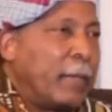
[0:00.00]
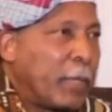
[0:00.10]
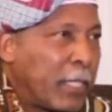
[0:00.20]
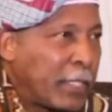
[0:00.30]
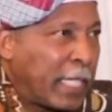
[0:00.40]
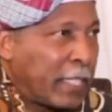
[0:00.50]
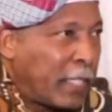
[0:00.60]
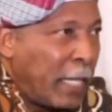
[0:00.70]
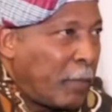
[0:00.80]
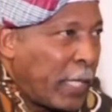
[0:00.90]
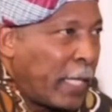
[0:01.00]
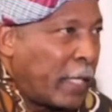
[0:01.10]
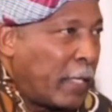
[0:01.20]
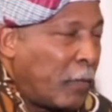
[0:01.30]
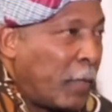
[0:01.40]
because there's something
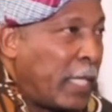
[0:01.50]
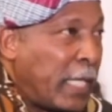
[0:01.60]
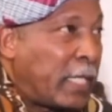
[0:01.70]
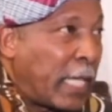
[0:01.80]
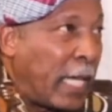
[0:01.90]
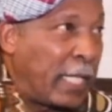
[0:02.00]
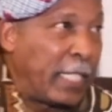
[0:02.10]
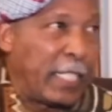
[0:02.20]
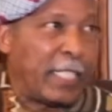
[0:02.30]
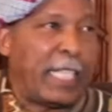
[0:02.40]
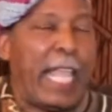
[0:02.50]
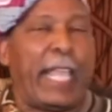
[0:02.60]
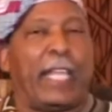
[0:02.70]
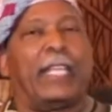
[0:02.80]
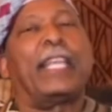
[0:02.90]
we need to
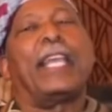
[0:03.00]
understand,